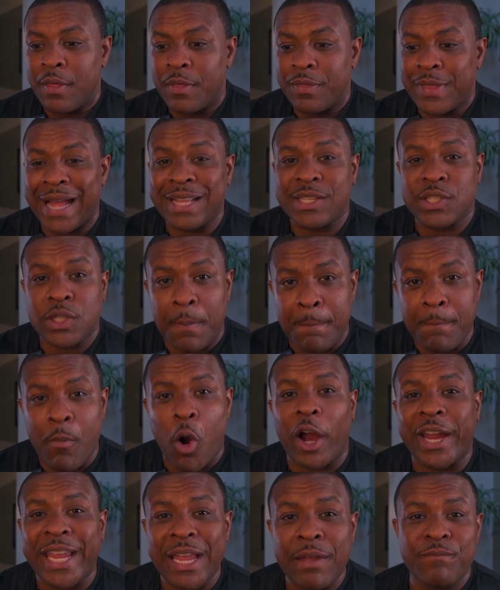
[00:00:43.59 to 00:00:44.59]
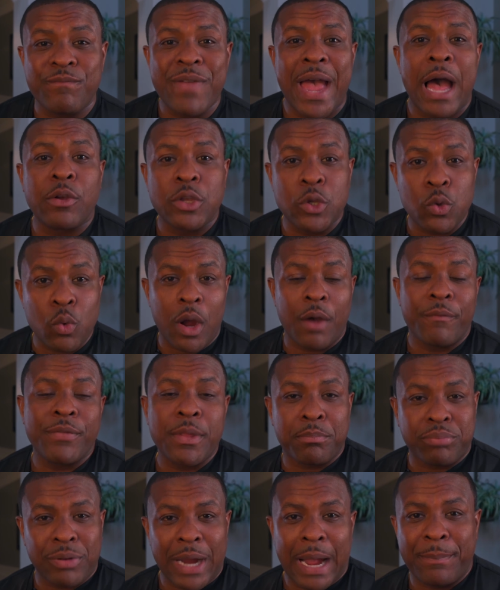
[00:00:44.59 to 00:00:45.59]
that's the market value of the
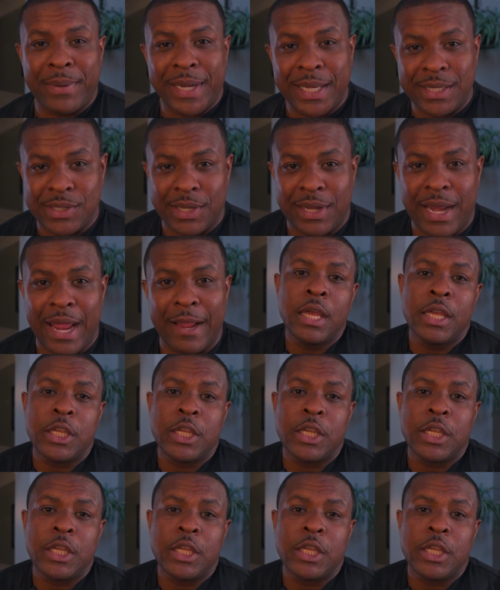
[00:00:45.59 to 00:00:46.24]
property today.